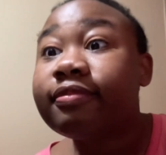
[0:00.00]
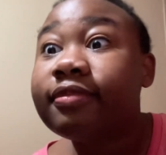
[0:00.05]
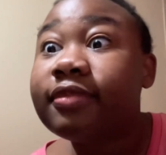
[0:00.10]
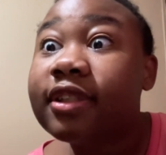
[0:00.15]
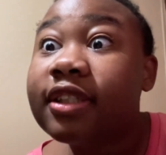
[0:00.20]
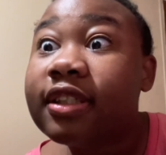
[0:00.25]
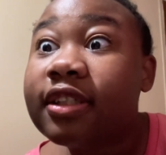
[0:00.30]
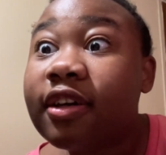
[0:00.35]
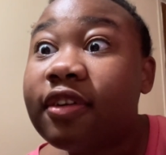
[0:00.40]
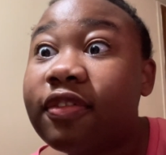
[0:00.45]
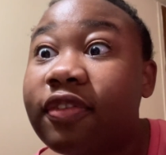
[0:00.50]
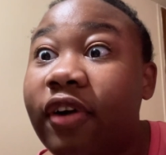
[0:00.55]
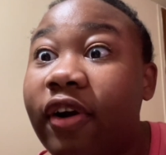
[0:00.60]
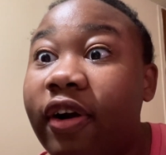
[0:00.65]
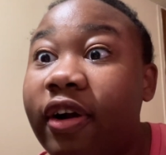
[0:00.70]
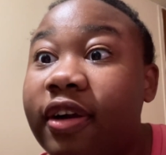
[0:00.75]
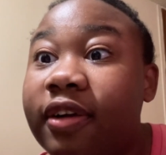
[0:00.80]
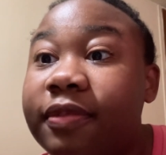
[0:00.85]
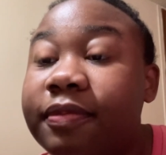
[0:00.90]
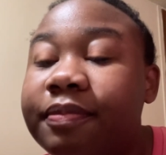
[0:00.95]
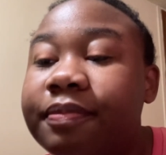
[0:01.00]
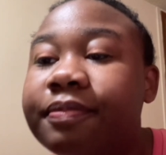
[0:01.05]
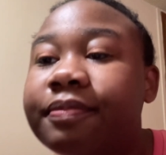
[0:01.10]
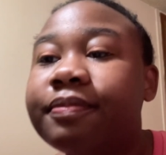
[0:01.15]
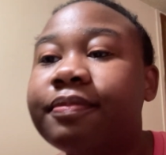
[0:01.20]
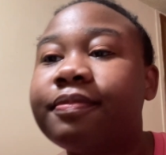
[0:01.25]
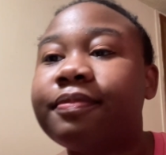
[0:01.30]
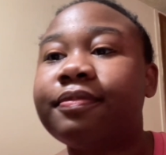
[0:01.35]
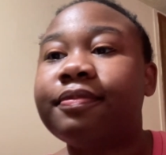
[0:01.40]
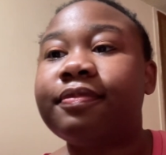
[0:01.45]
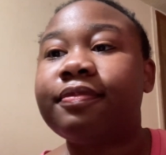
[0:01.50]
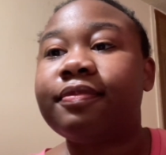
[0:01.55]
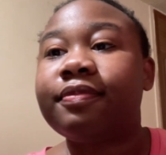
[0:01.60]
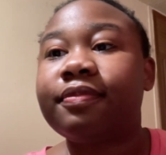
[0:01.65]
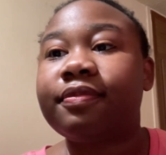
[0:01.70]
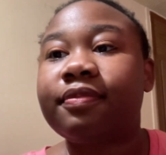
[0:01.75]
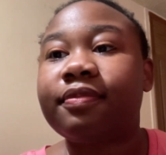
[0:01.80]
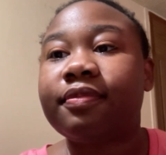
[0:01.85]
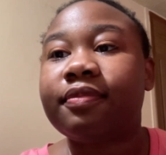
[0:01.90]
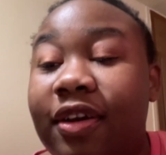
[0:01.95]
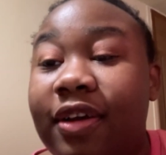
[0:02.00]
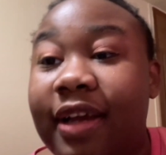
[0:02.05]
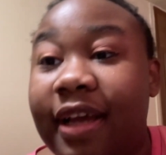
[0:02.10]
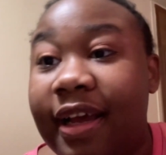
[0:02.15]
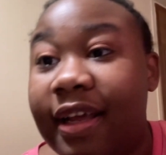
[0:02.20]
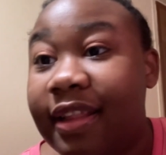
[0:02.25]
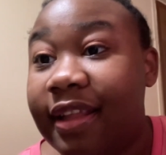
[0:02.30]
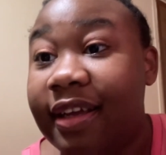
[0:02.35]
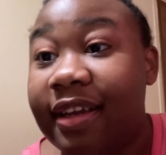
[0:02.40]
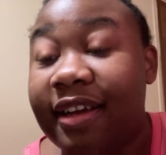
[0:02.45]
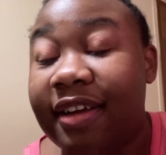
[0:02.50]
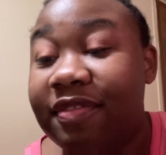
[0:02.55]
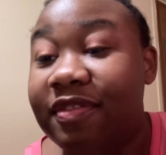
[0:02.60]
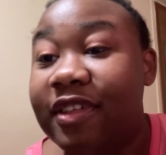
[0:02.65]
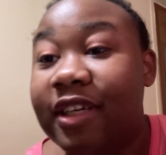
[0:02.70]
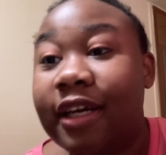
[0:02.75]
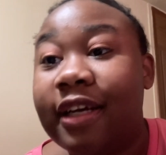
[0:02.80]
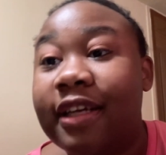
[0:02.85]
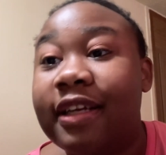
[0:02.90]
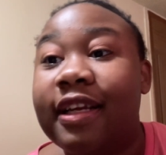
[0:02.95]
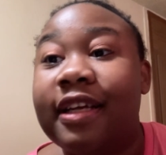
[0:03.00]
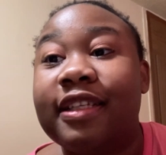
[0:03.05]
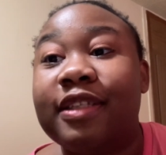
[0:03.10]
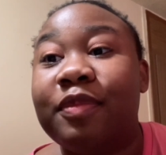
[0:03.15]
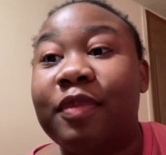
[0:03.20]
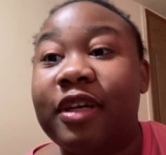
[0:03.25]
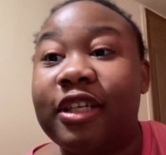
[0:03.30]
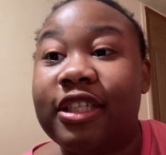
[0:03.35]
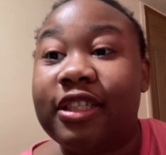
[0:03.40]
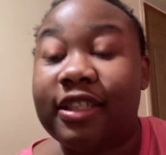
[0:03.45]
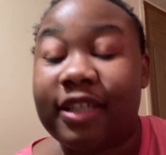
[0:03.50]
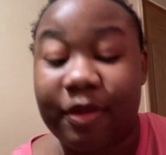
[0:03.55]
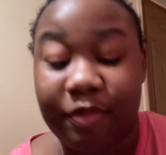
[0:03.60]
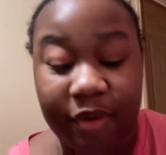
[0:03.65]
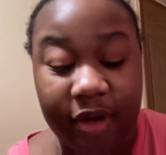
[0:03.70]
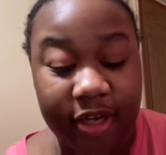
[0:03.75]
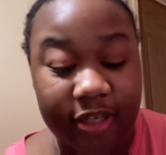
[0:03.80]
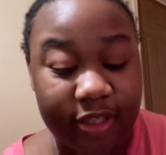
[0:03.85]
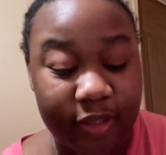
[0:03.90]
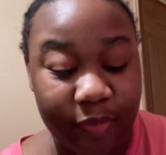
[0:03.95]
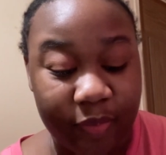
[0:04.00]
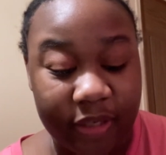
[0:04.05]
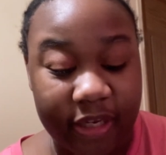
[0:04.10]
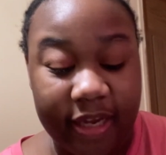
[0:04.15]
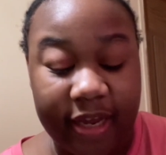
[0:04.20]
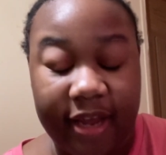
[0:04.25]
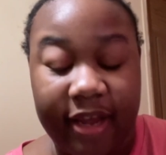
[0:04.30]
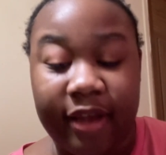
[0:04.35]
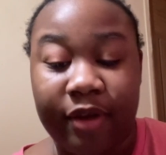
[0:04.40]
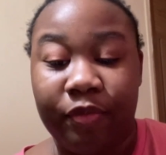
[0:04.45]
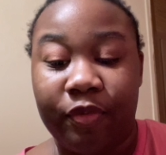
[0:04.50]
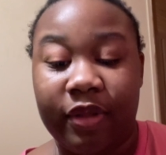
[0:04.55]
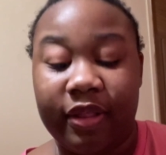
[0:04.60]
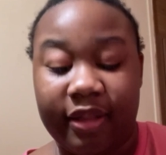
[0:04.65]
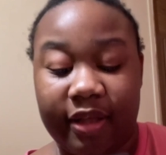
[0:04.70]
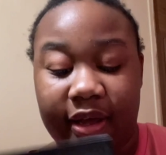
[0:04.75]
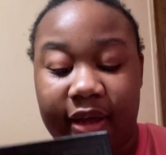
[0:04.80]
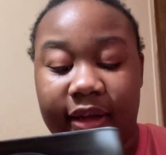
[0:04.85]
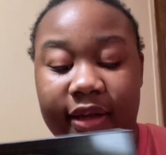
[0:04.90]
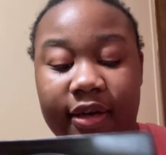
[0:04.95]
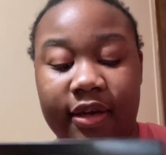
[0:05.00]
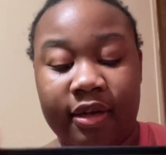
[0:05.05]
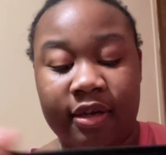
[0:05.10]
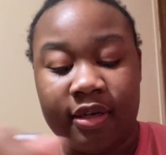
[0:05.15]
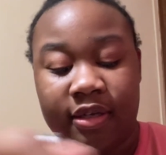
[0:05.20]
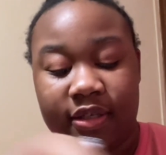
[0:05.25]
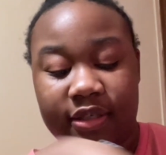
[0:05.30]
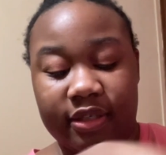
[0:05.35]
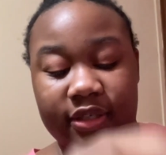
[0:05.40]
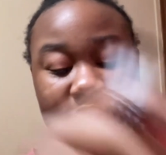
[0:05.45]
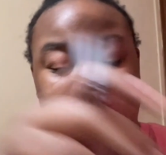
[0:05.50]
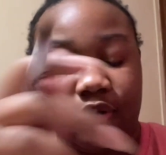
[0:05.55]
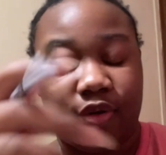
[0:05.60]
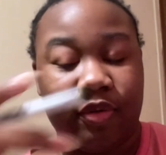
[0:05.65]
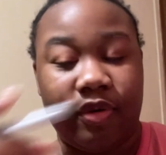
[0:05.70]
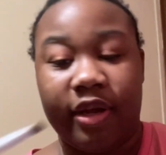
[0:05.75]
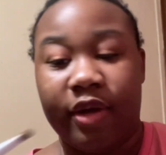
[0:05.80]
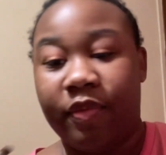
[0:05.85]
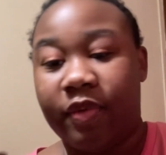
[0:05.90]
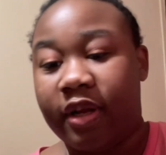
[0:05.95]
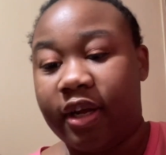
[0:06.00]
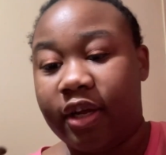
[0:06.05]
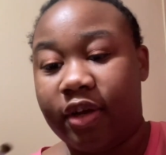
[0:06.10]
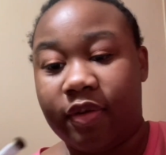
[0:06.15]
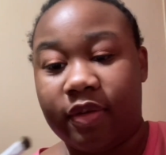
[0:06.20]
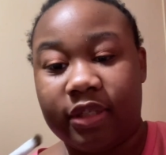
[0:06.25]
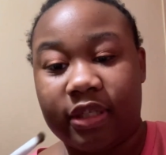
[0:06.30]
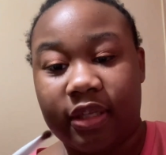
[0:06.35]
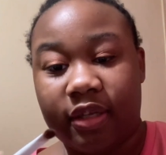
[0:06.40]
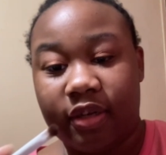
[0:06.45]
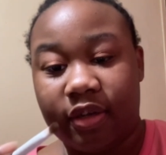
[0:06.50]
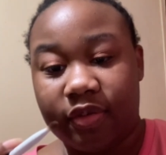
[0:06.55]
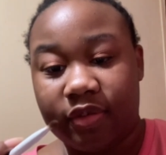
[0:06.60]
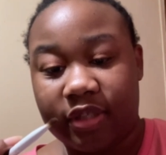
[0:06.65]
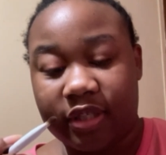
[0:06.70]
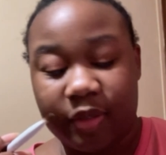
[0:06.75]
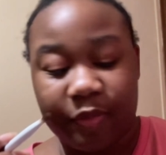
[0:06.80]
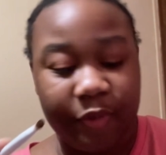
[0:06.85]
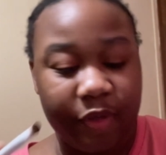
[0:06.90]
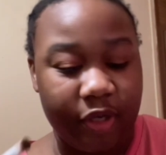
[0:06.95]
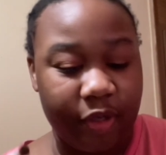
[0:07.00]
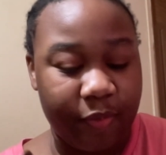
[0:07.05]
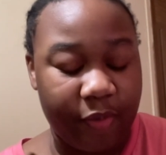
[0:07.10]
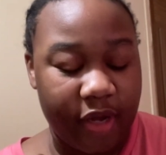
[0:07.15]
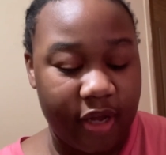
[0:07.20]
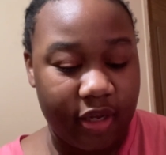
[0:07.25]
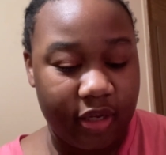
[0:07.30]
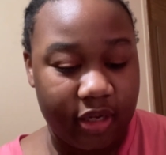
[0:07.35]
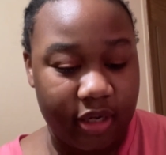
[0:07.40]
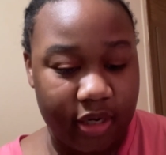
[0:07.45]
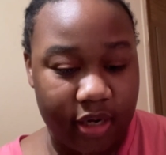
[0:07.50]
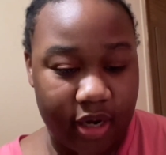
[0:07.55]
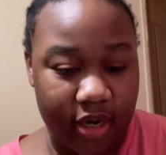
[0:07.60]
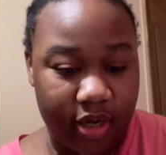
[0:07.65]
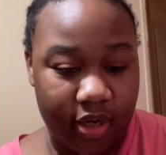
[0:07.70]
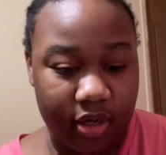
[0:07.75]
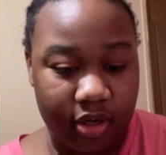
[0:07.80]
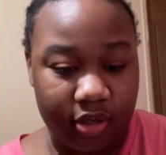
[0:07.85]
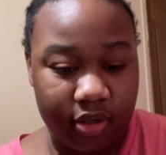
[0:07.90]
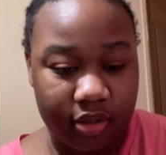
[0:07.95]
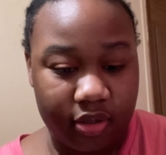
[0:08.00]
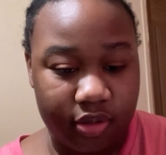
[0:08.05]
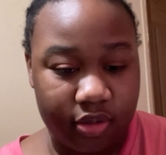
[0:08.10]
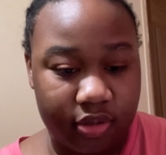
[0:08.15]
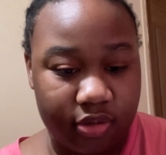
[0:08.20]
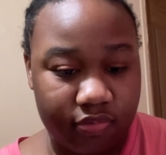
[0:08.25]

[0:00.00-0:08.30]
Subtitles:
so far. Okay, I think I've done as much as I possibly can with that. So now we're gonna go into the Nosta Beauty palette and